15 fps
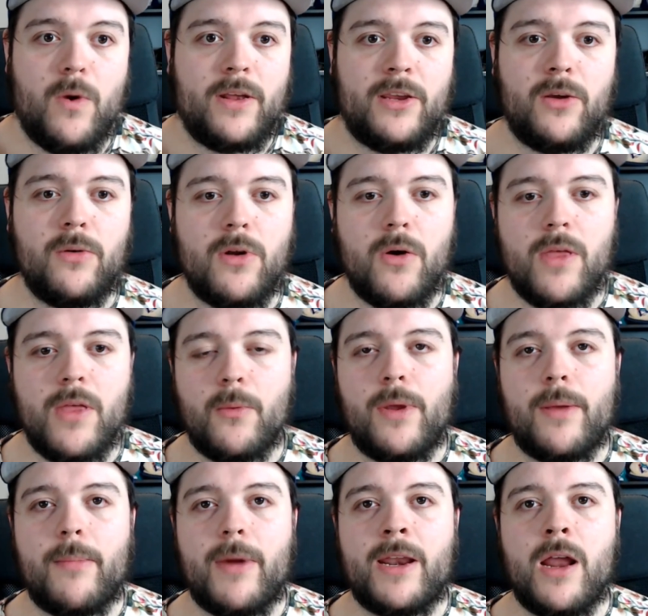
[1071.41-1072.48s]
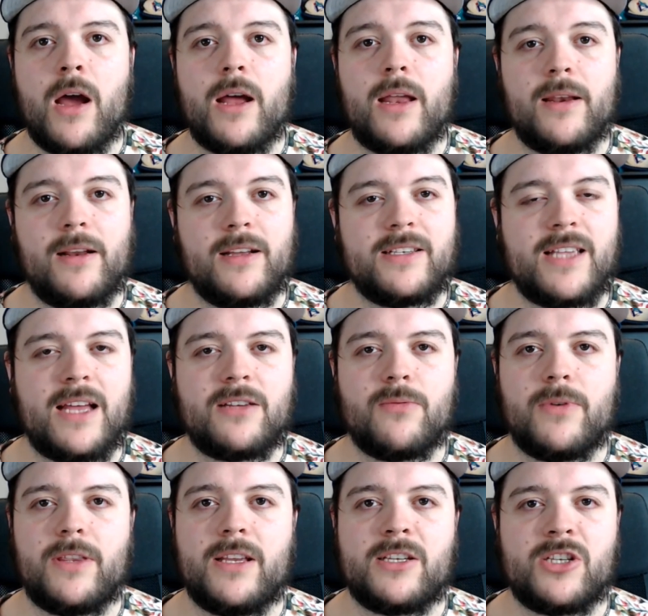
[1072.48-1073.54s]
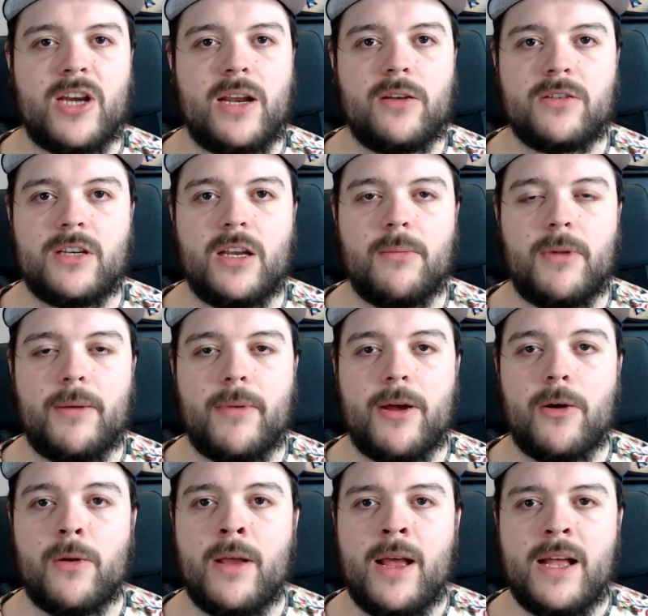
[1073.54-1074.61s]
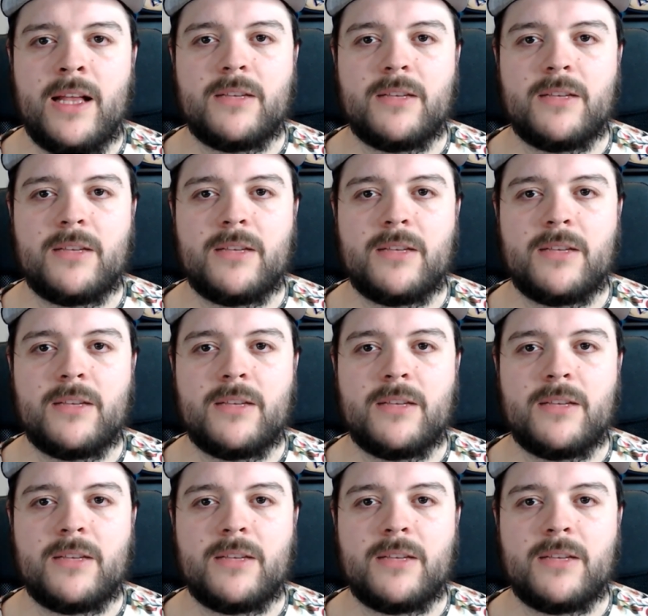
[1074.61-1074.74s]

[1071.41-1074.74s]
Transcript: you know that we might not, because that's what this channel is going to be about.